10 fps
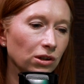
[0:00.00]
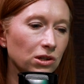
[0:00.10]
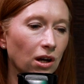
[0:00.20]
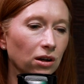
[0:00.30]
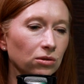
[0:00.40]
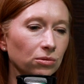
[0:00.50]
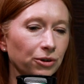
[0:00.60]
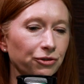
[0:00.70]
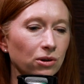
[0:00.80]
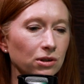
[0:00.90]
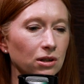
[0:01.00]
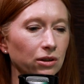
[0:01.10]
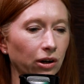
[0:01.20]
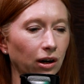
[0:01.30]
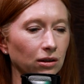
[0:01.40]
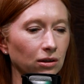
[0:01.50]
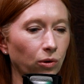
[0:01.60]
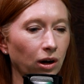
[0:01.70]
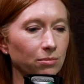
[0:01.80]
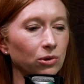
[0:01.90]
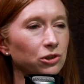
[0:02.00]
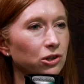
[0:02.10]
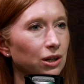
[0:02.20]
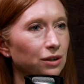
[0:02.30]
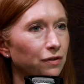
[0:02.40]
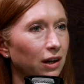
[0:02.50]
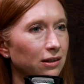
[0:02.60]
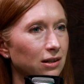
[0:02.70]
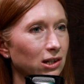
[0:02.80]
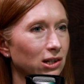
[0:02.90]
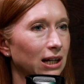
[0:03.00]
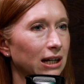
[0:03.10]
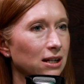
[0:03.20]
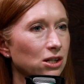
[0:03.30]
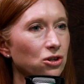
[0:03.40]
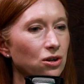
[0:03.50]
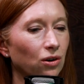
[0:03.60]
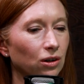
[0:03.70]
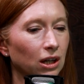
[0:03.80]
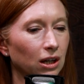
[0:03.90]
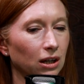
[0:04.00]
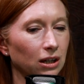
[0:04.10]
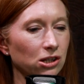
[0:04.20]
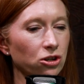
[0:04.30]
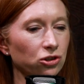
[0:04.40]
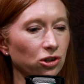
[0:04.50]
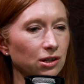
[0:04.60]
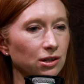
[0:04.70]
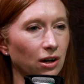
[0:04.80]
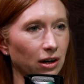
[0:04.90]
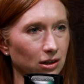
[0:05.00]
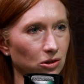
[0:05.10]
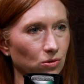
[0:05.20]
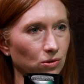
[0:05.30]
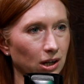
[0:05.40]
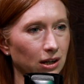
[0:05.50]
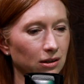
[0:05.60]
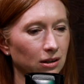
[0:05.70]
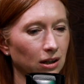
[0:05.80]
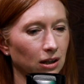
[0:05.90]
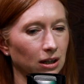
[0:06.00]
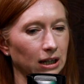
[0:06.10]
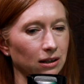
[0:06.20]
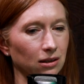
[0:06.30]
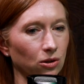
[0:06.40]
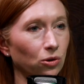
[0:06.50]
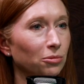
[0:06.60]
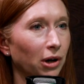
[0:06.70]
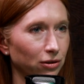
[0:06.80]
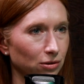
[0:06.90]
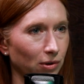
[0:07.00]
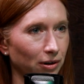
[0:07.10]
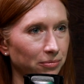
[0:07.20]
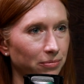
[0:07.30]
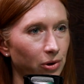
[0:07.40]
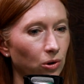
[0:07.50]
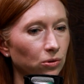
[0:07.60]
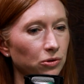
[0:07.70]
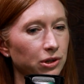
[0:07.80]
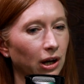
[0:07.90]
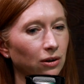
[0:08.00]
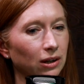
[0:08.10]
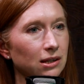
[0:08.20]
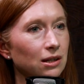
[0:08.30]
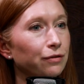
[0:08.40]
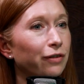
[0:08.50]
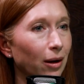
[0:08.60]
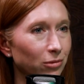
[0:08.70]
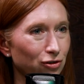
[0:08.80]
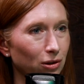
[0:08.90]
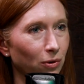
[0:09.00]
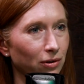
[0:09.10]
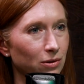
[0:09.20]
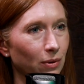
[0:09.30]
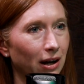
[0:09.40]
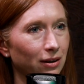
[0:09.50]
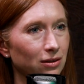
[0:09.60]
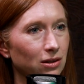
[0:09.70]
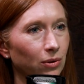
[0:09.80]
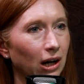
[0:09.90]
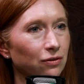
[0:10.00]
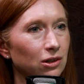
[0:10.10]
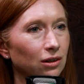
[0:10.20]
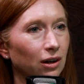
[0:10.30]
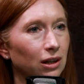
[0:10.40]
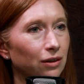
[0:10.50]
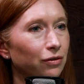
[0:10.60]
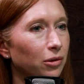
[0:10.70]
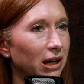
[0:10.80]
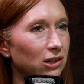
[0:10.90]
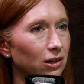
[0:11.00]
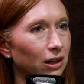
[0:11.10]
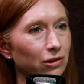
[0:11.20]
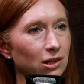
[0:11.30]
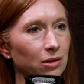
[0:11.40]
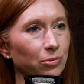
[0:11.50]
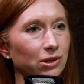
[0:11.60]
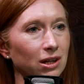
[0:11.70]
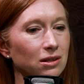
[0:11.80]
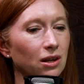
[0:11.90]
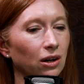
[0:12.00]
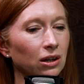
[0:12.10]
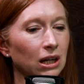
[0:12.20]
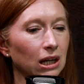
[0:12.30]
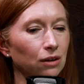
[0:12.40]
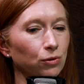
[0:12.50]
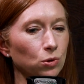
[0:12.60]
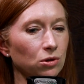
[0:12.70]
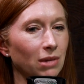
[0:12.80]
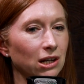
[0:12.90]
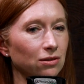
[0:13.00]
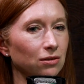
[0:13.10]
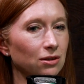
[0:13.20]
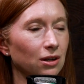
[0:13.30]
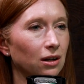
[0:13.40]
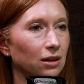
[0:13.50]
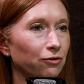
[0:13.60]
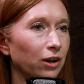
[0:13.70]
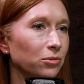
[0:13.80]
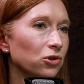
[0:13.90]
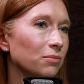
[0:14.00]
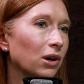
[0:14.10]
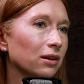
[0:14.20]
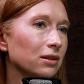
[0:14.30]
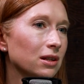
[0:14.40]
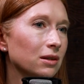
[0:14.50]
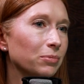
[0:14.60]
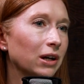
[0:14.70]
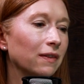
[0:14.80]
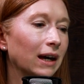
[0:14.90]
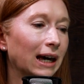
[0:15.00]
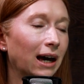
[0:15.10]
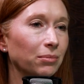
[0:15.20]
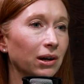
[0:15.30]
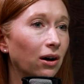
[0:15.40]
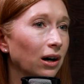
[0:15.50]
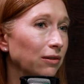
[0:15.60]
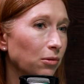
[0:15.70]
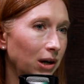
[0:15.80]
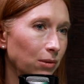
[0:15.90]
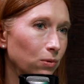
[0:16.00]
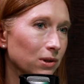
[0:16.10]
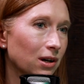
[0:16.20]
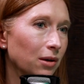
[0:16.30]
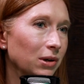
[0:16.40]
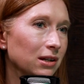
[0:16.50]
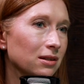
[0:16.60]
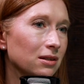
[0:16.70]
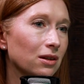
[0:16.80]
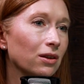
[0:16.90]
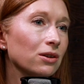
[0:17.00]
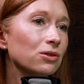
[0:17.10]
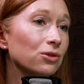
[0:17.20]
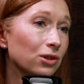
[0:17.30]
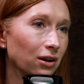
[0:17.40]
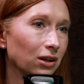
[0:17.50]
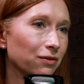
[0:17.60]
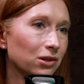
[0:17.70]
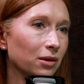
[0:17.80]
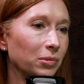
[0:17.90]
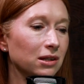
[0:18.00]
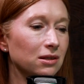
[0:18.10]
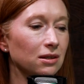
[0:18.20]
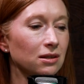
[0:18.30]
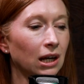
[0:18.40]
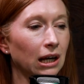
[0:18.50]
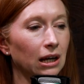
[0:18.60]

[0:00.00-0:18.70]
So we've got to look at quite a multitude of things, actually. It's not just a diet disorder. It's a hormonal one, but also it's an inflammatory one as well. So we have to look at the inflammation levels in the body. So if you were to measure a certain inflammatory markers in the blood, they can be higher in people with diabetes than those who don't have diabetes.